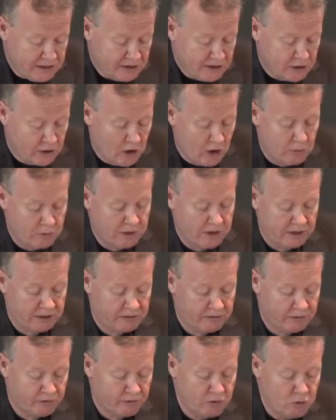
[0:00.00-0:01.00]
in the
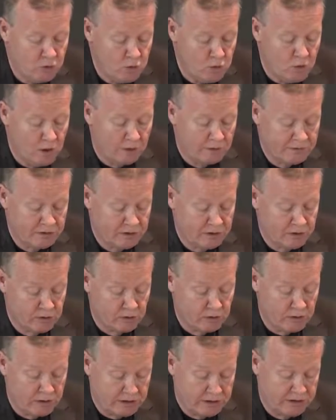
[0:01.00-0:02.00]
complete view of the
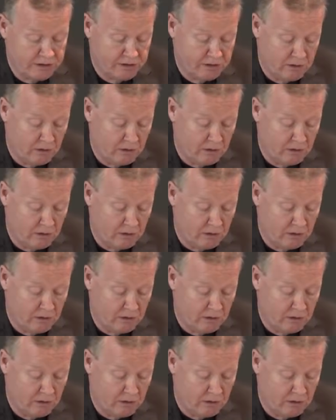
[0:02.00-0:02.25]
source,